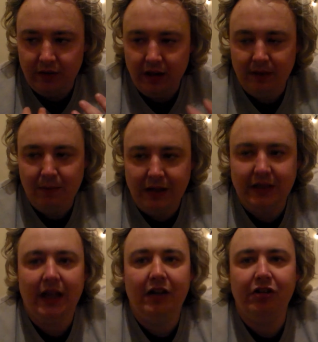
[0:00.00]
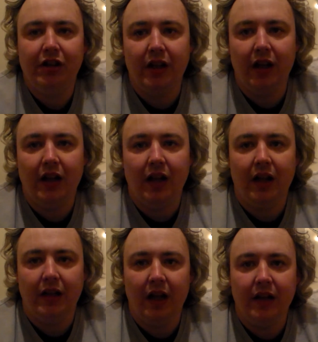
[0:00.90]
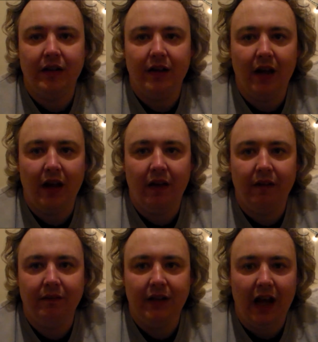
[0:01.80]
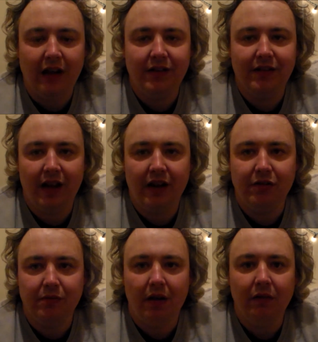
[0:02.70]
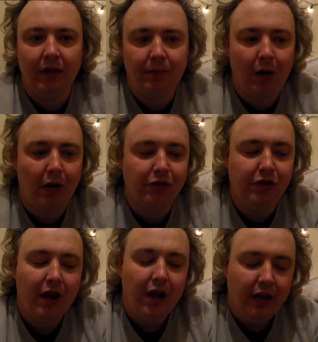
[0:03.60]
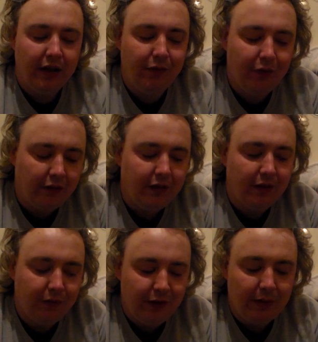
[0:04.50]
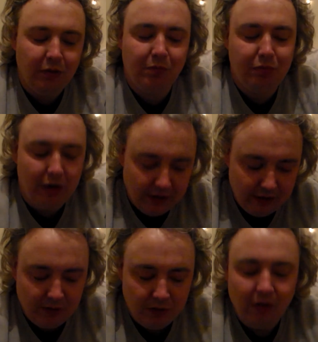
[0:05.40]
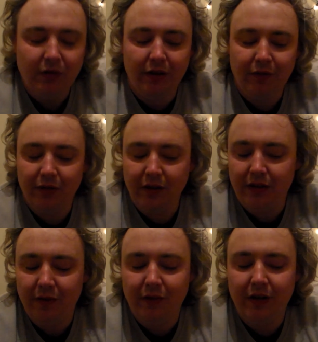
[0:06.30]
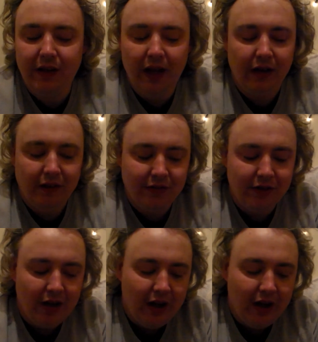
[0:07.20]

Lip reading: did the meditation and the exercise around the box, they found that the film was printed with all different things.